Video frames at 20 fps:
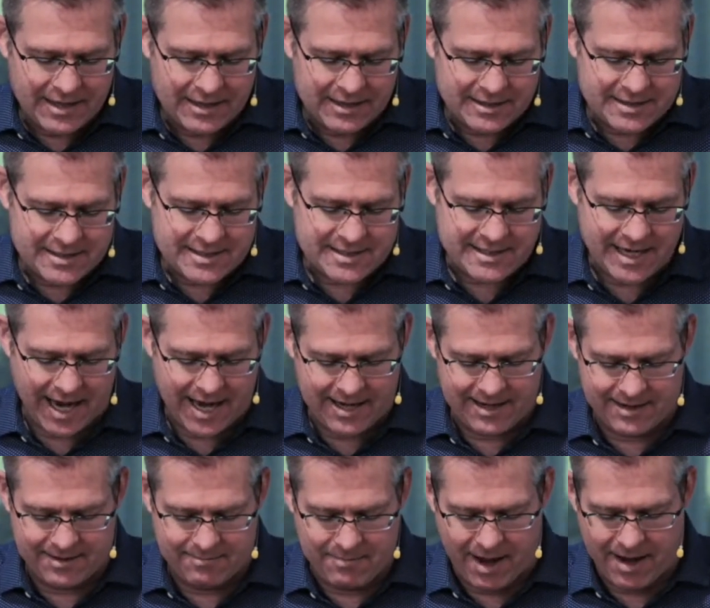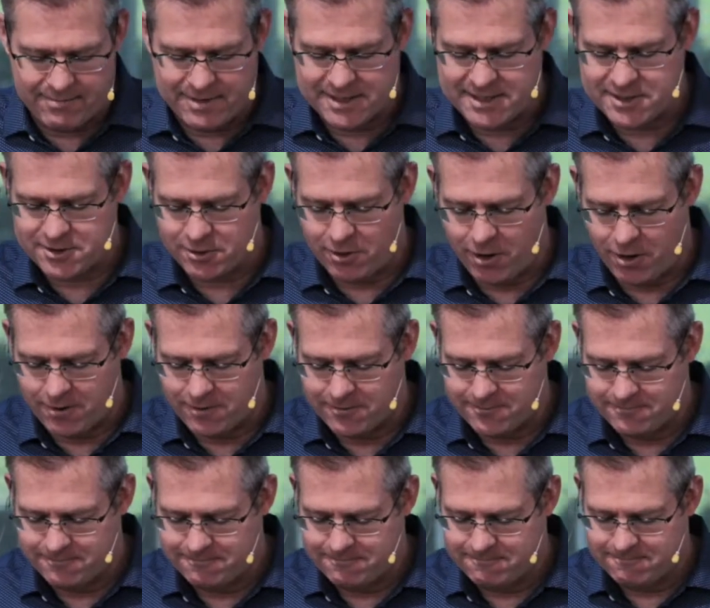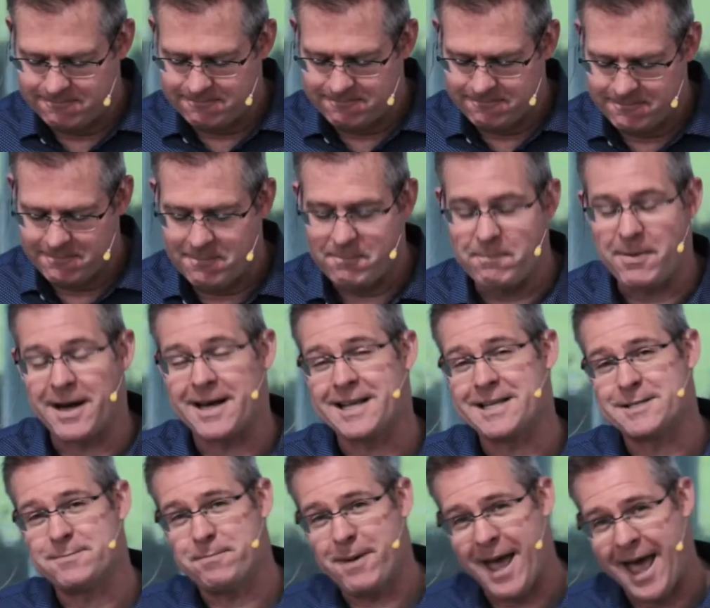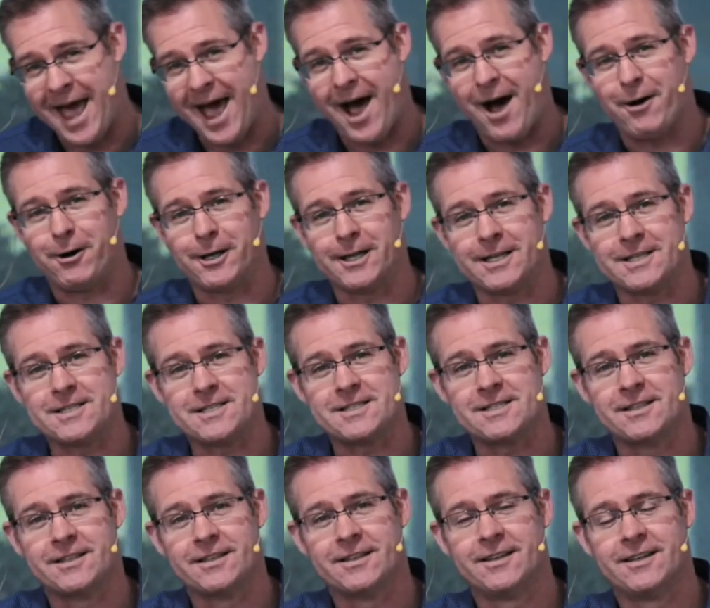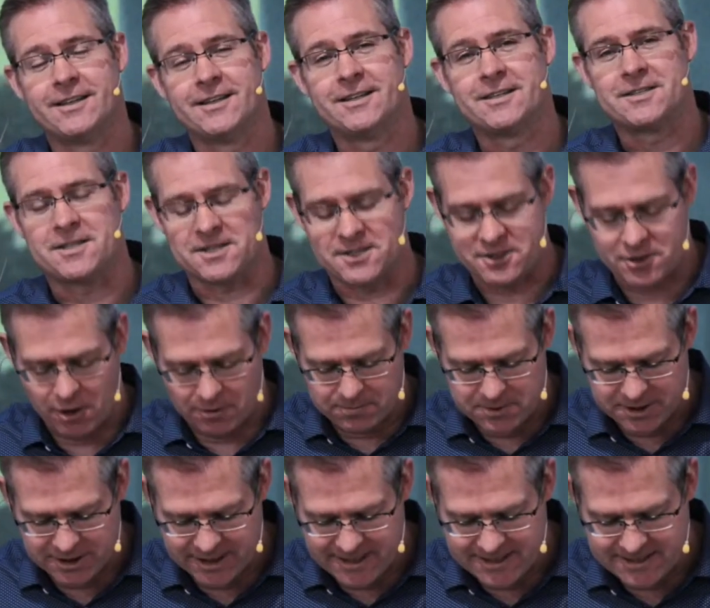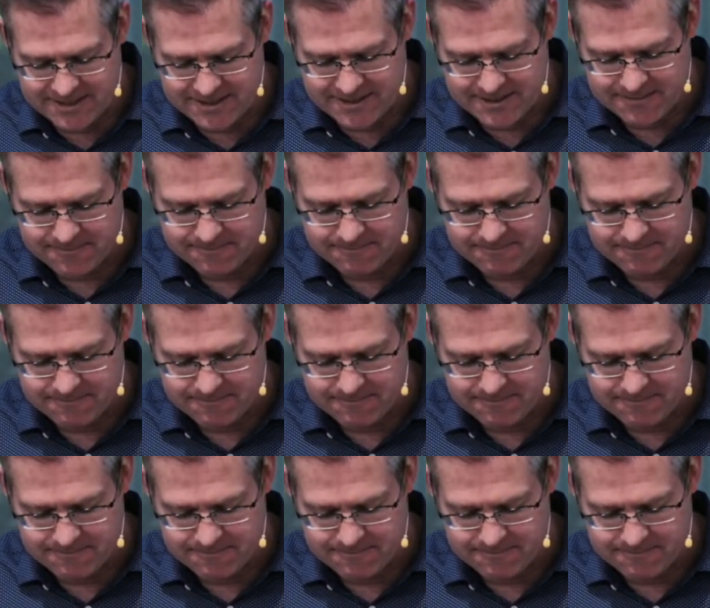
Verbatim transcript: Satan may be strong, but he's powerless to stop Jesus.